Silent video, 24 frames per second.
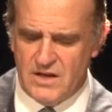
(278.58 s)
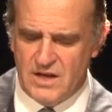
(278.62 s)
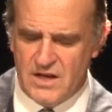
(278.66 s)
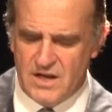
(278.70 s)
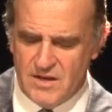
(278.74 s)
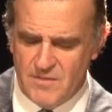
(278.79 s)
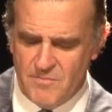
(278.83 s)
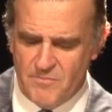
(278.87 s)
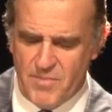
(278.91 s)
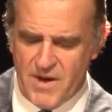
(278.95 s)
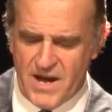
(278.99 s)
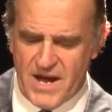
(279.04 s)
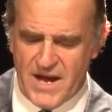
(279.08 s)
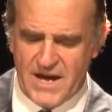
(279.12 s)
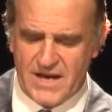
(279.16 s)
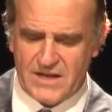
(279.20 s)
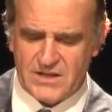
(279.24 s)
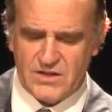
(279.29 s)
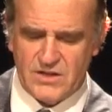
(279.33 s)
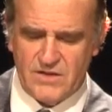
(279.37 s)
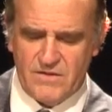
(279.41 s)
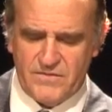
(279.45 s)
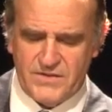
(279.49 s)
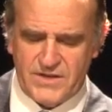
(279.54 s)

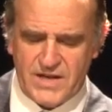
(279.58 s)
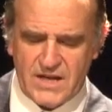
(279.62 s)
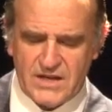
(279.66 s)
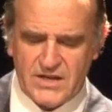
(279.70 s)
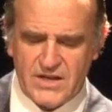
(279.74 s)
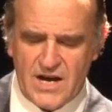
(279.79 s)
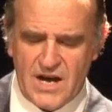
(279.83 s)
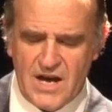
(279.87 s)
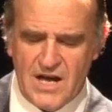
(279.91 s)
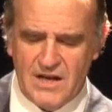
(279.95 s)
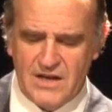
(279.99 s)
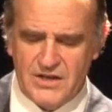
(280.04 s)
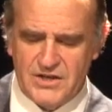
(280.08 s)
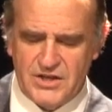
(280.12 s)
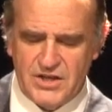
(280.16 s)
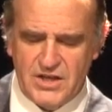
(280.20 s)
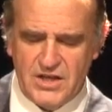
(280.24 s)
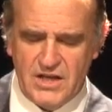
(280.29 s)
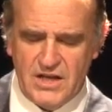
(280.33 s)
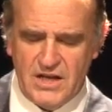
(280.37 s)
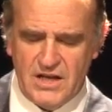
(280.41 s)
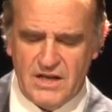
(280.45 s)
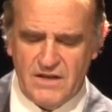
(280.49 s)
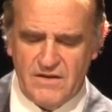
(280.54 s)
impact of
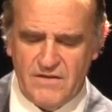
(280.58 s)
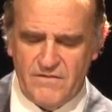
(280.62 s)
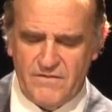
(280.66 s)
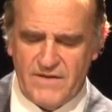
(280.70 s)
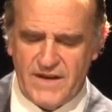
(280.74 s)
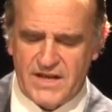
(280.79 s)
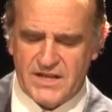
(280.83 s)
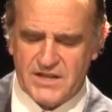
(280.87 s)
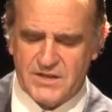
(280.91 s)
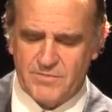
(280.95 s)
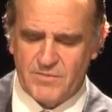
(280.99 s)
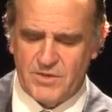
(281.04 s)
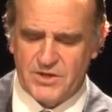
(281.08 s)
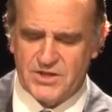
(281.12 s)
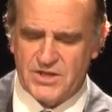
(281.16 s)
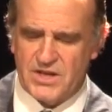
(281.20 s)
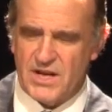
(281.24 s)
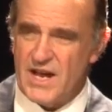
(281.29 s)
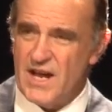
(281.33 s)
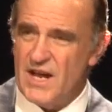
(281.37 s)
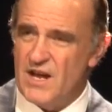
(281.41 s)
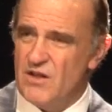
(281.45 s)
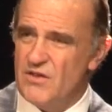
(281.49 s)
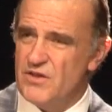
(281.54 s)
technology advancements
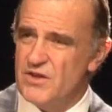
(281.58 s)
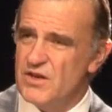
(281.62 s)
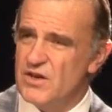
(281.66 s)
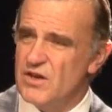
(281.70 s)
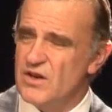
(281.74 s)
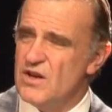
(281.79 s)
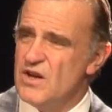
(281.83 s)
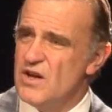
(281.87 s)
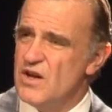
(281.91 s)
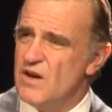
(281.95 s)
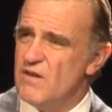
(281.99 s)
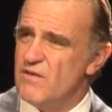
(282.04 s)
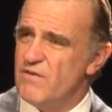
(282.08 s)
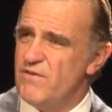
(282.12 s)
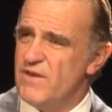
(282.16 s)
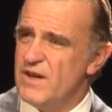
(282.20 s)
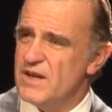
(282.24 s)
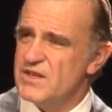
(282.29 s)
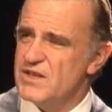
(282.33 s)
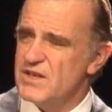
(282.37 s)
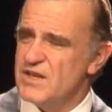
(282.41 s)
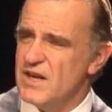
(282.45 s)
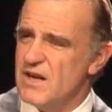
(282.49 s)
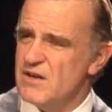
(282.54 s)
and how they're
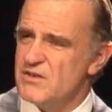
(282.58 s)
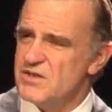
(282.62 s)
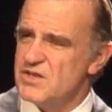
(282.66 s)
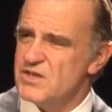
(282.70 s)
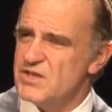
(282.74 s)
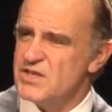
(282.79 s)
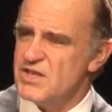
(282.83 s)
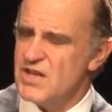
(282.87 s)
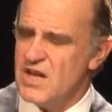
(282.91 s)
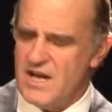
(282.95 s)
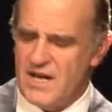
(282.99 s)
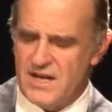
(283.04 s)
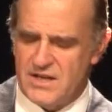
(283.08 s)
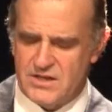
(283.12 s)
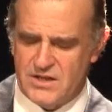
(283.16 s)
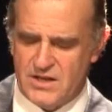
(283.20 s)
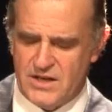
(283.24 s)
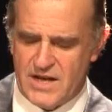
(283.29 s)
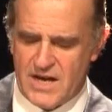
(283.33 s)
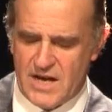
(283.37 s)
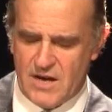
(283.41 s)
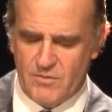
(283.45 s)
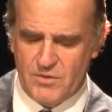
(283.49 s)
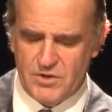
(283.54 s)
affecting our society
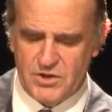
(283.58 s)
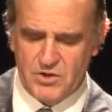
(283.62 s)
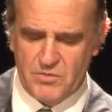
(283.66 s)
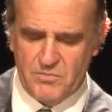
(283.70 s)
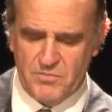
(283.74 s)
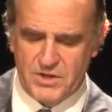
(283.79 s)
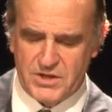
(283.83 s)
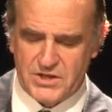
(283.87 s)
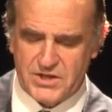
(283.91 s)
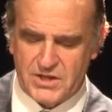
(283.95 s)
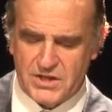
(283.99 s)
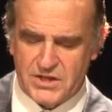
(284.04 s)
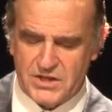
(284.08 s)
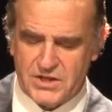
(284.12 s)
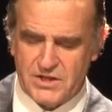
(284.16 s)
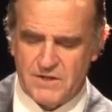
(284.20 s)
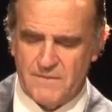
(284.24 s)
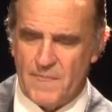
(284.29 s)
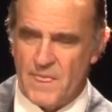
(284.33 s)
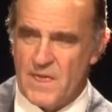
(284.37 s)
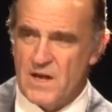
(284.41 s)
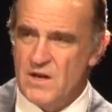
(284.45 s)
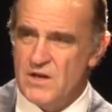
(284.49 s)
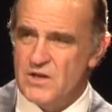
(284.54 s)
and how we do
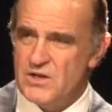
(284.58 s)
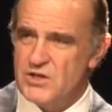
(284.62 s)
business.